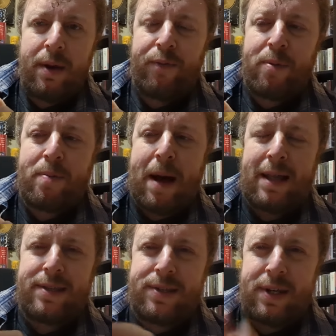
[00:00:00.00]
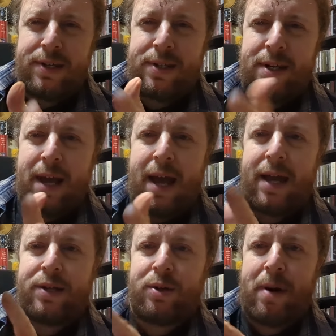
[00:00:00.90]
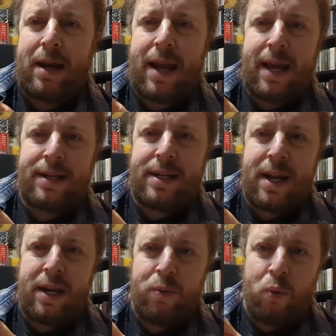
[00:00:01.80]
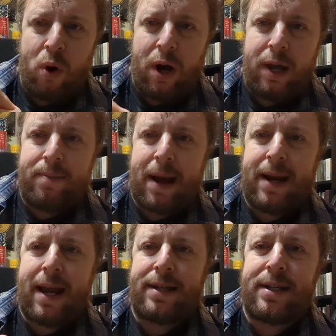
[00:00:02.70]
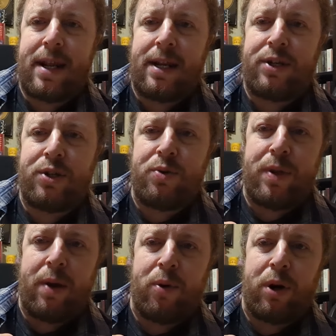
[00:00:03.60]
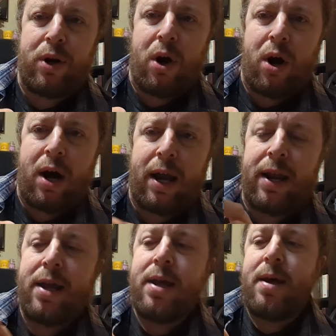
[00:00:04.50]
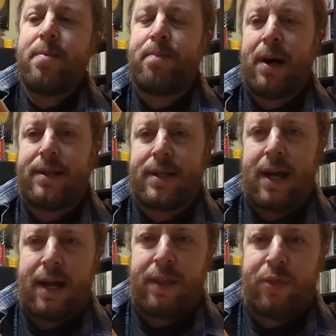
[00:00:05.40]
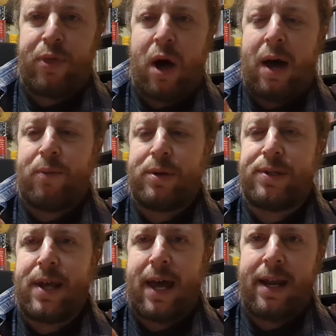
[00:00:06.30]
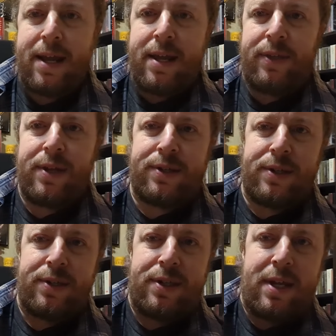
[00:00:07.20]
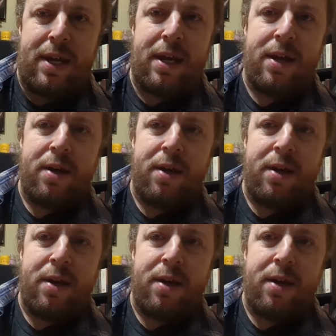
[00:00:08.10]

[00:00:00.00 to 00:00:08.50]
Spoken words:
from about 69 to about 1981. By 1982, they were gone. But the thought was that this is the